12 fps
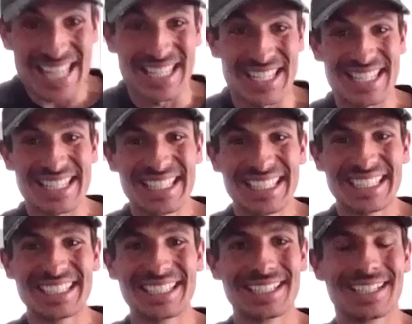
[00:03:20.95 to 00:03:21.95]
of what you're
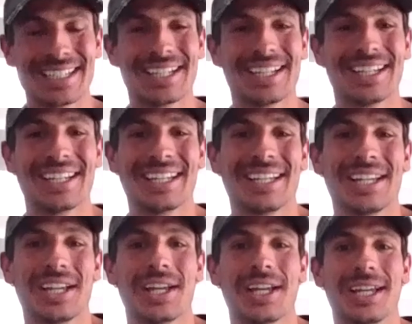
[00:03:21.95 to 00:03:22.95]
using.
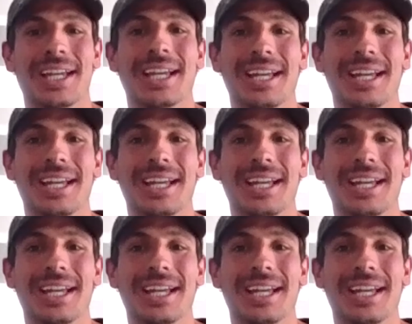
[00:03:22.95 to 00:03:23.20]
So,